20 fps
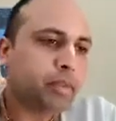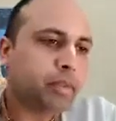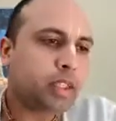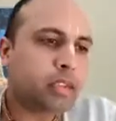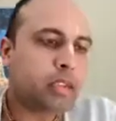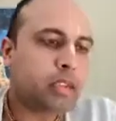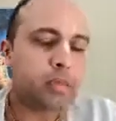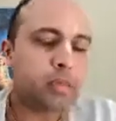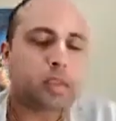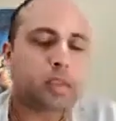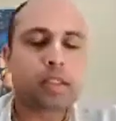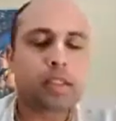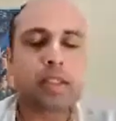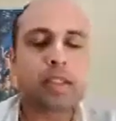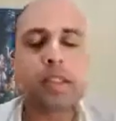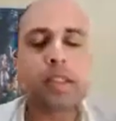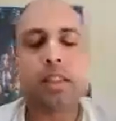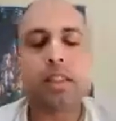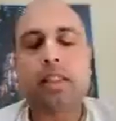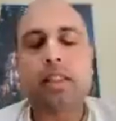So
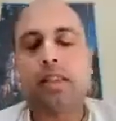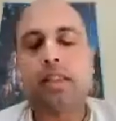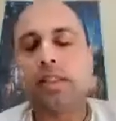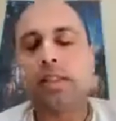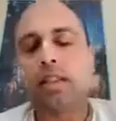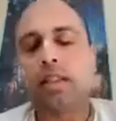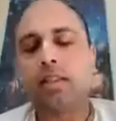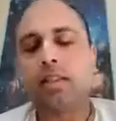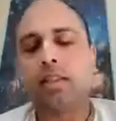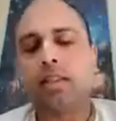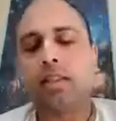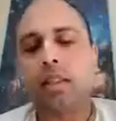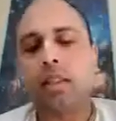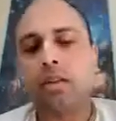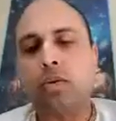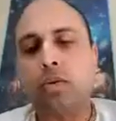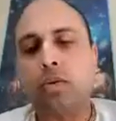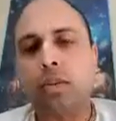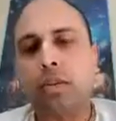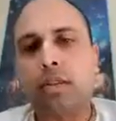basically, he starts out
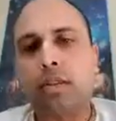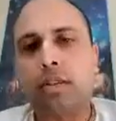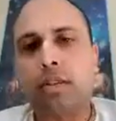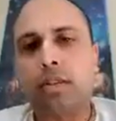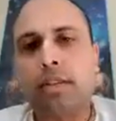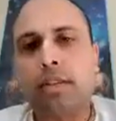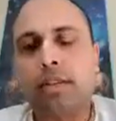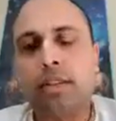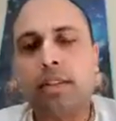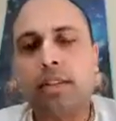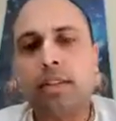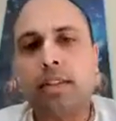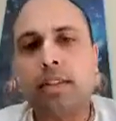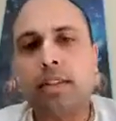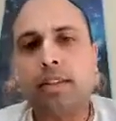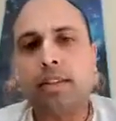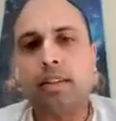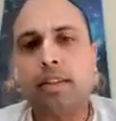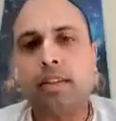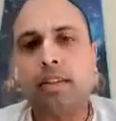with
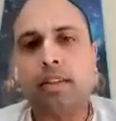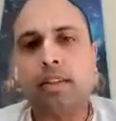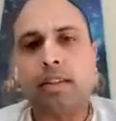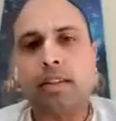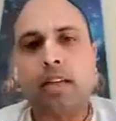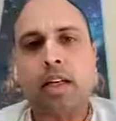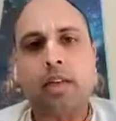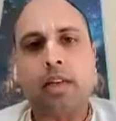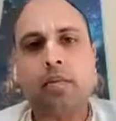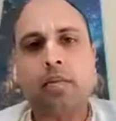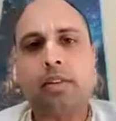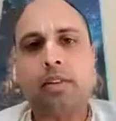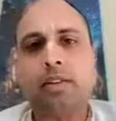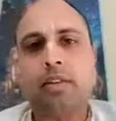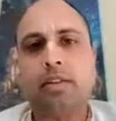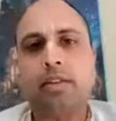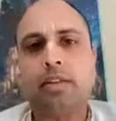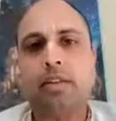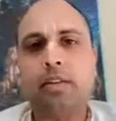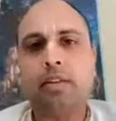describing the
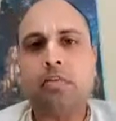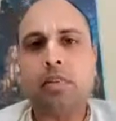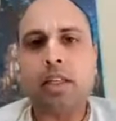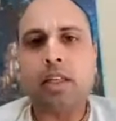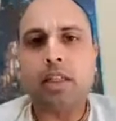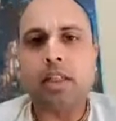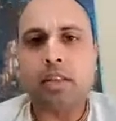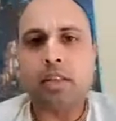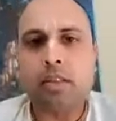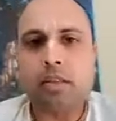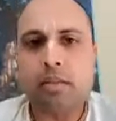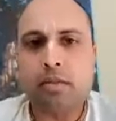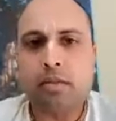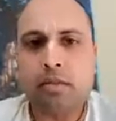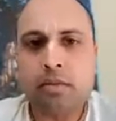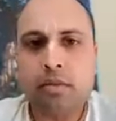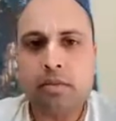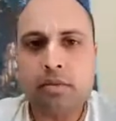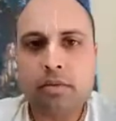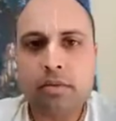3 main
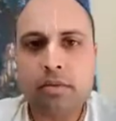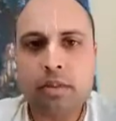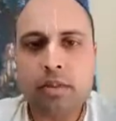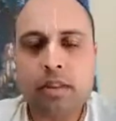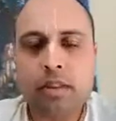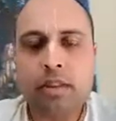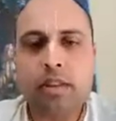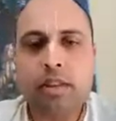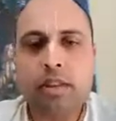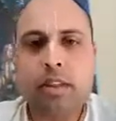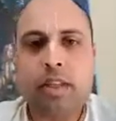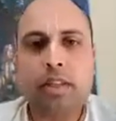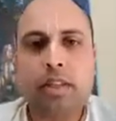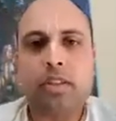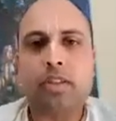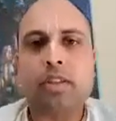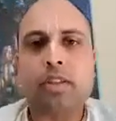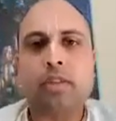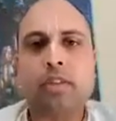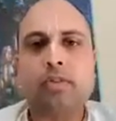
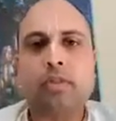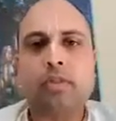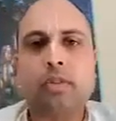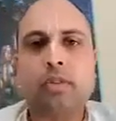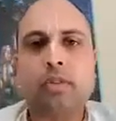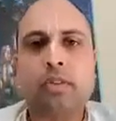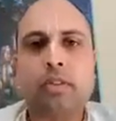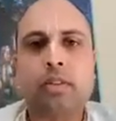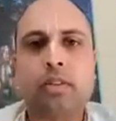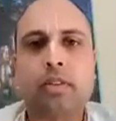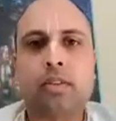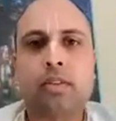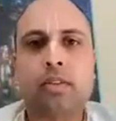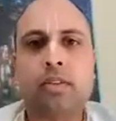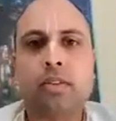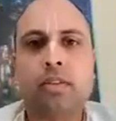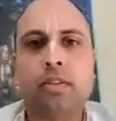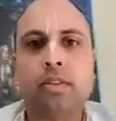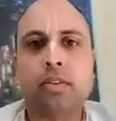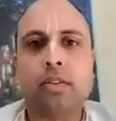energies of the Lord,
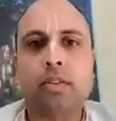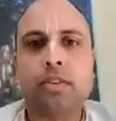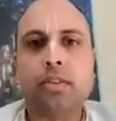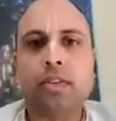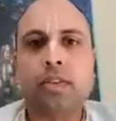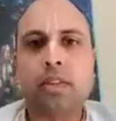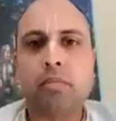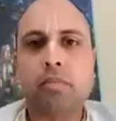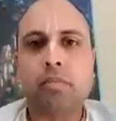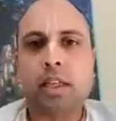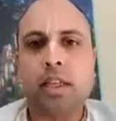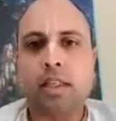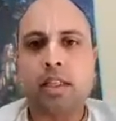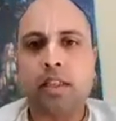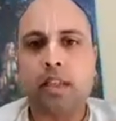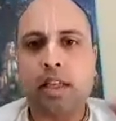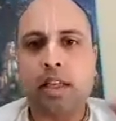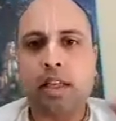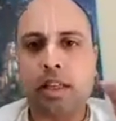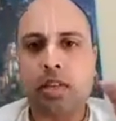the 3
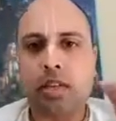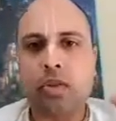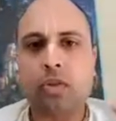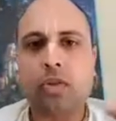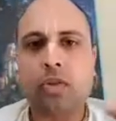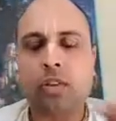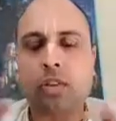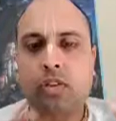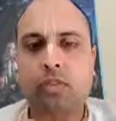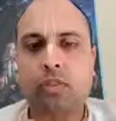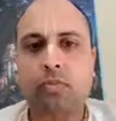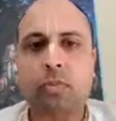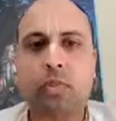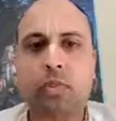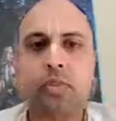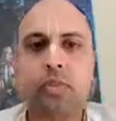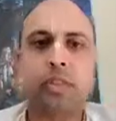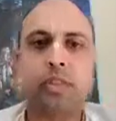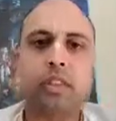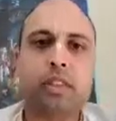main categories of
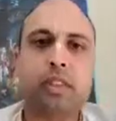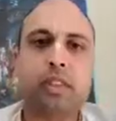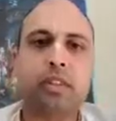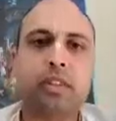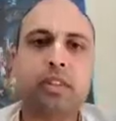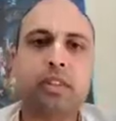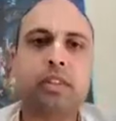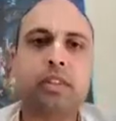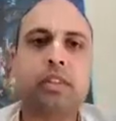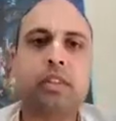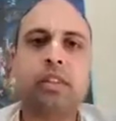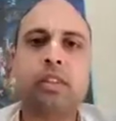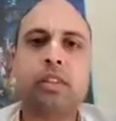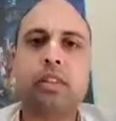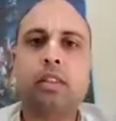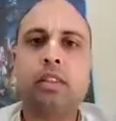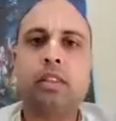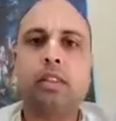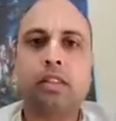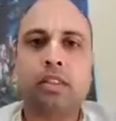potencies,
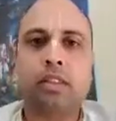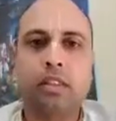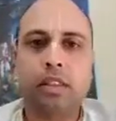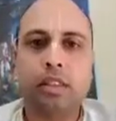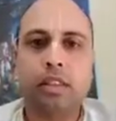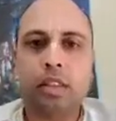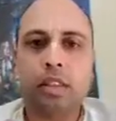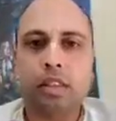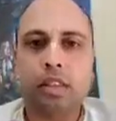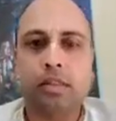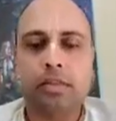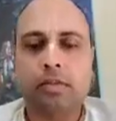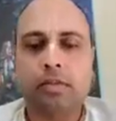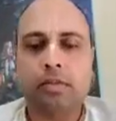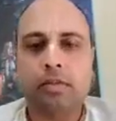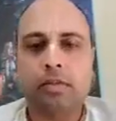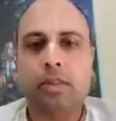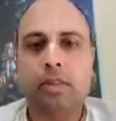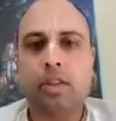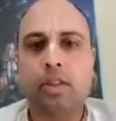the
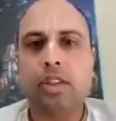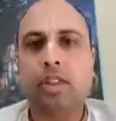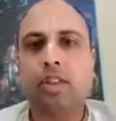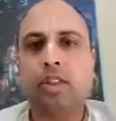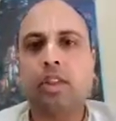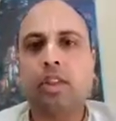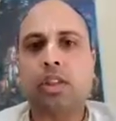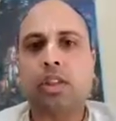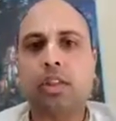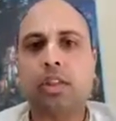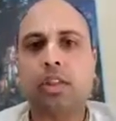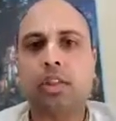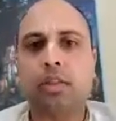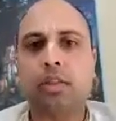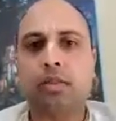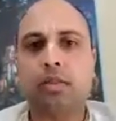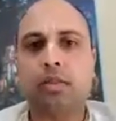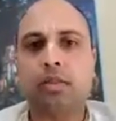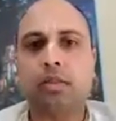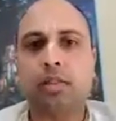Chit Shakti,
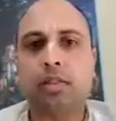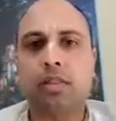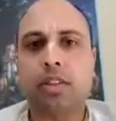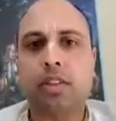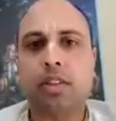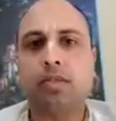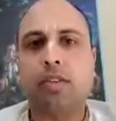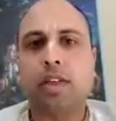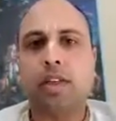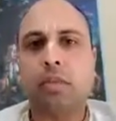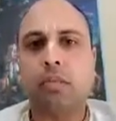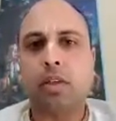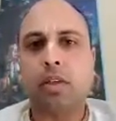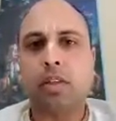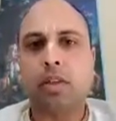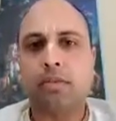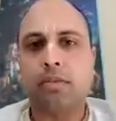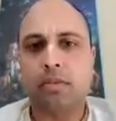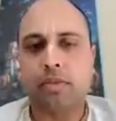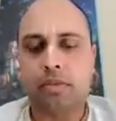Chid
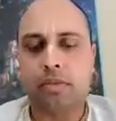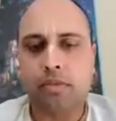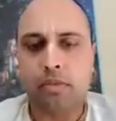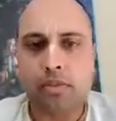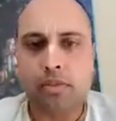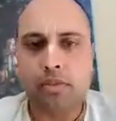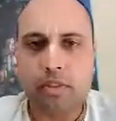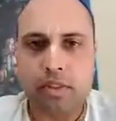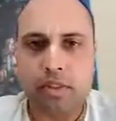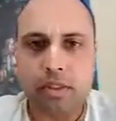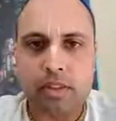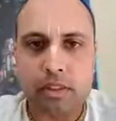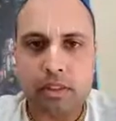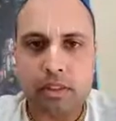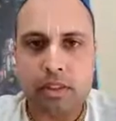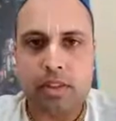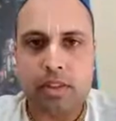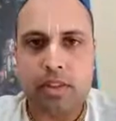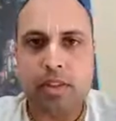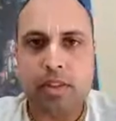Vaibhav,
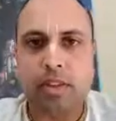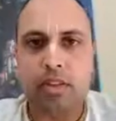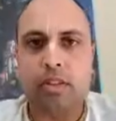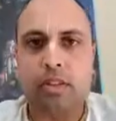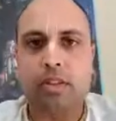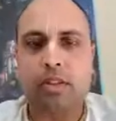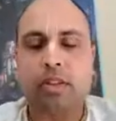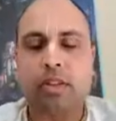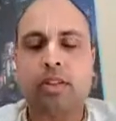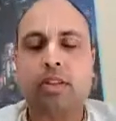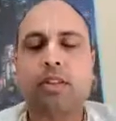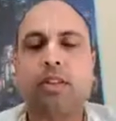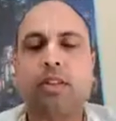as he calls it,